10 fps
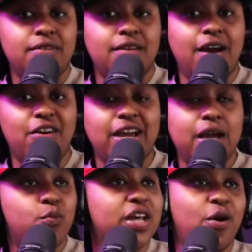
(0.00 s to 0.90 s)
Okay,
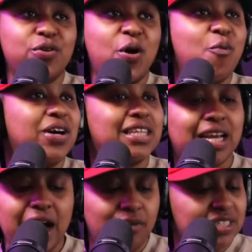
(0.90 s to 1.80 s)
we don't know what the
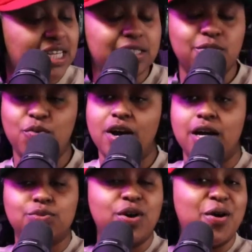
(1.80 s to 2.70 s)
conversation
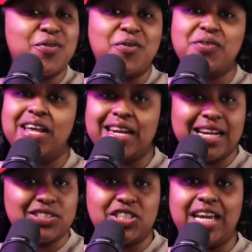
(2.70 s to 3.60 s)
was. We don't know none of
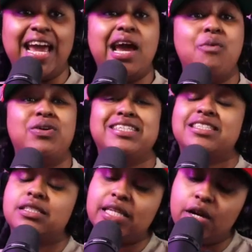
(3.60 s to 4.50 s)
that shit. And we
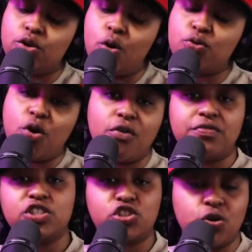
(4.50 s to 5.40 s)
still don't know if
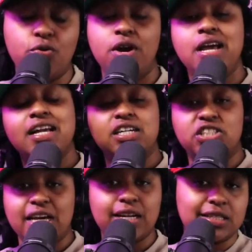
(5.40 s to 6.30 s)
it's true. Cause
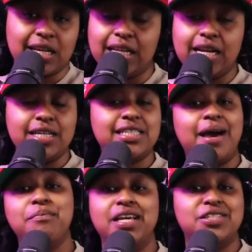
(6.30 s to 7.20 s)
shout out to Clarence
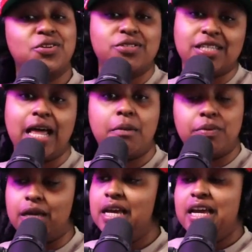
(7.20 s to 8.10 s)
not being so
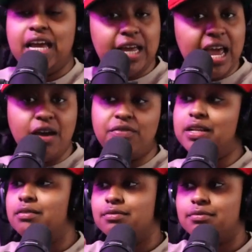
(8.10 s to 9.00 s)
sloppy and
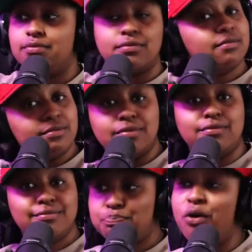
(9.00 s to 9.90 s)
having
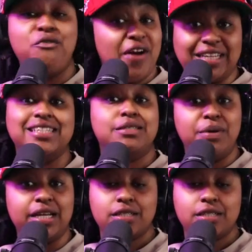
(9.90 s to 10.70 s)
proof out this bitch.